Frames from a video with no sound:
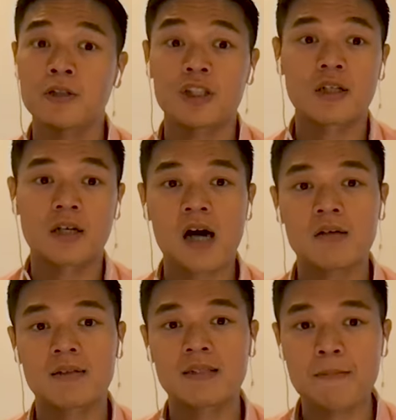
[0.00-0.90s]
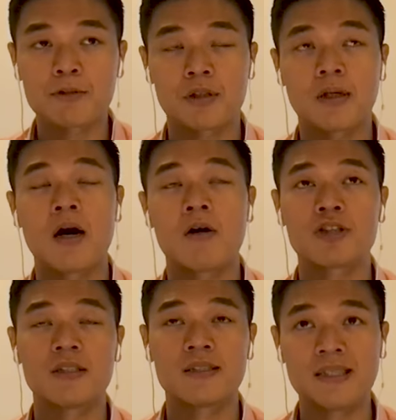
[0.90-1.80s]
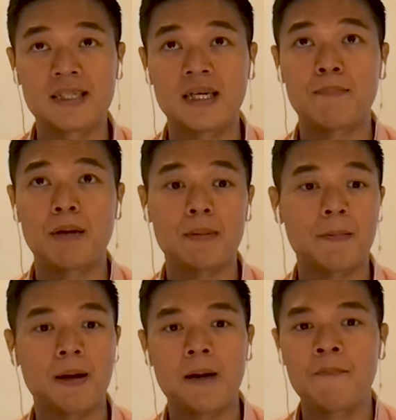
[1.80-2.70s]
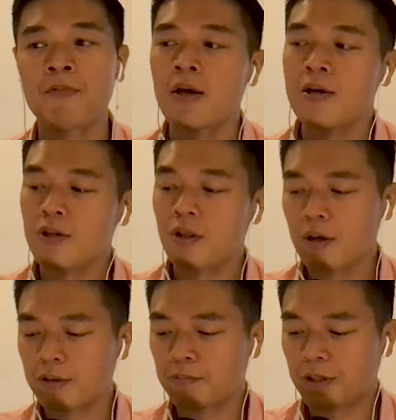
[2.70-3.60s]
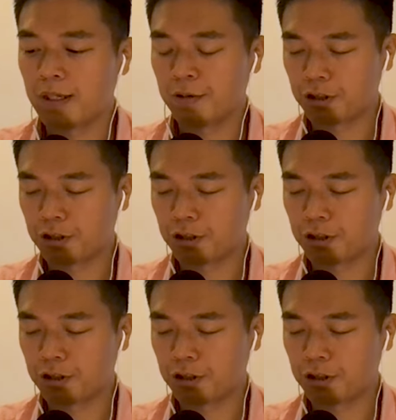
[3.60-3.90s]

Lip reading: So just the conception, how she did it and blah, blah, blah. So I thought that was pretty